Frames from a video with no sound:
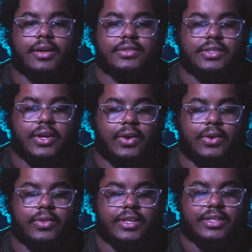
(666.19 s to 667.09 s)

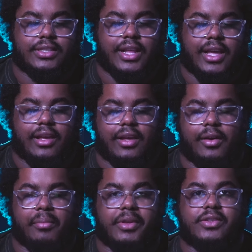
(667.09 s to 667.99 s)
So this is like
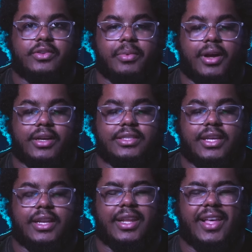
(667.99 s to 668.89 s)
a mystery box,
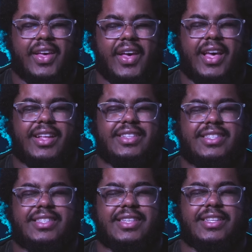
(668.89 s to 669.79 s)
and
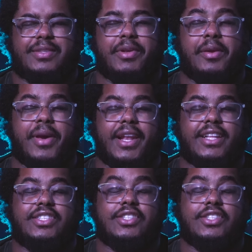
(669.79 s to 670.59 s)
it's it's been a minute.